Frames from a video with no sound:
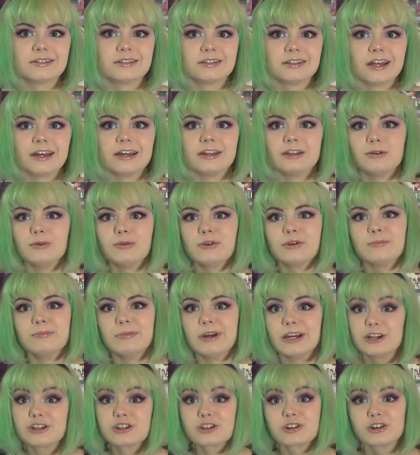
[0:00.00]
that you can
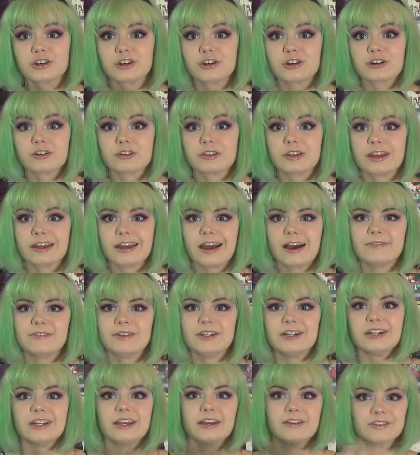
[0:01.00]
make sure they
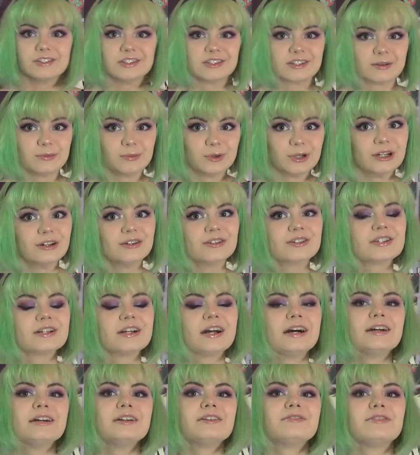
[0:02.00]
haven't given someone else an
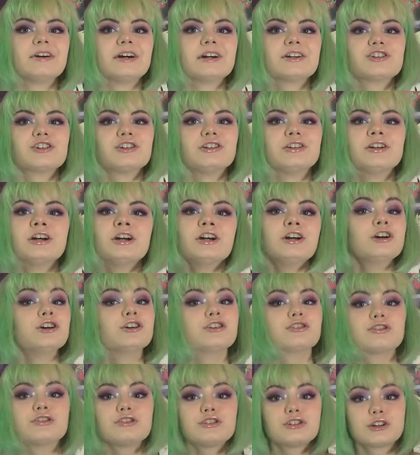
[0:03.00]
eye infection,
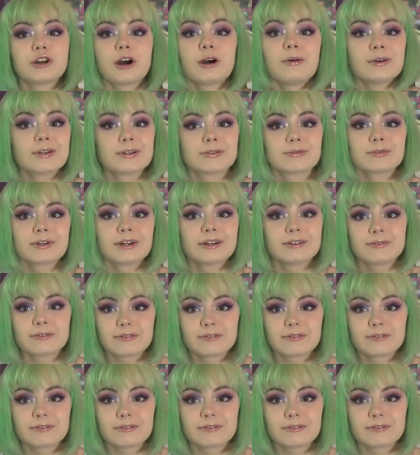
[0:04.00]
so you should always read